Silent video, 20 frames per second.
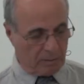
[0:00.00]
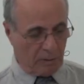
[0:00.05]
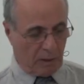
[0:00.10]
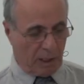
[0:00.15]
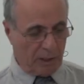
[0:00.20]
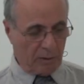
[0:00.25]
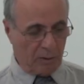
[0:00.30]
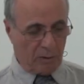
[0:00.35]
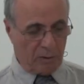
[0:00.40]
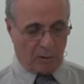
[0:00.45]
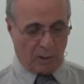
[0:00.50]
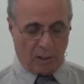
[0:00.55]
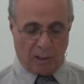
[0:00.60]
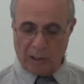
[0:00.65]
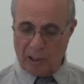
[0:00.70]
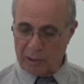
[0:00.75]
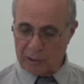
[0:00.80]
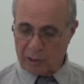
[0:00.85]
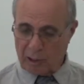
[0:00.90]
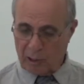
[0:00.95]
I don't know,
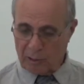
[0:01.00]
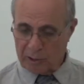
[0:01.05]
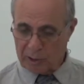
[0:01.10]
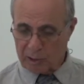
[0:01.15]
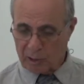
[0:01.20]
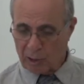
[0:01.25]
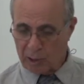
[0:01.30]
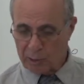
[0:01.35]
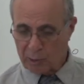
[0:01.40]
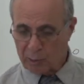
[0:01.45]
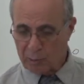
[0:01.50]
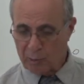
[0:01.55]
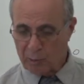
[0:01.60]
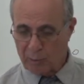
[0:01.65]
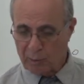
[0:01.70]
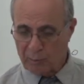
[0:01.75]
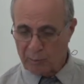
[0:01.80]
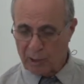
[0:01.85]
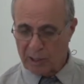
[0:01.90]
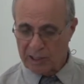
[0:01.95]
I'll call it rod 2
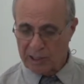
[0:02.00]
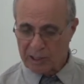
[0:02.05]
or 1.